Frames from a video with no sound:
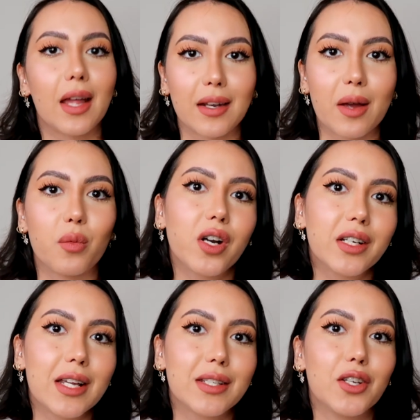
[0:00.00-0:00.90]
then I
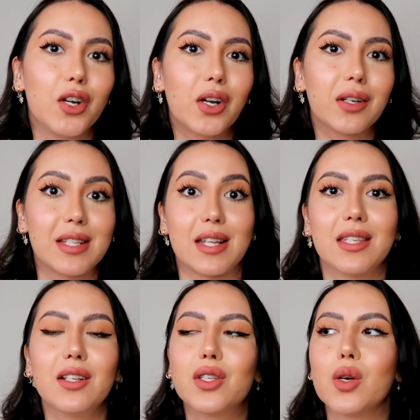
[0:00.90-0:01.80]
worked as a journalist, I
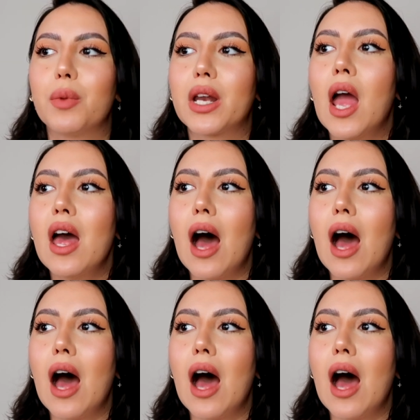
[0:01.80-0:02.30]
still do, but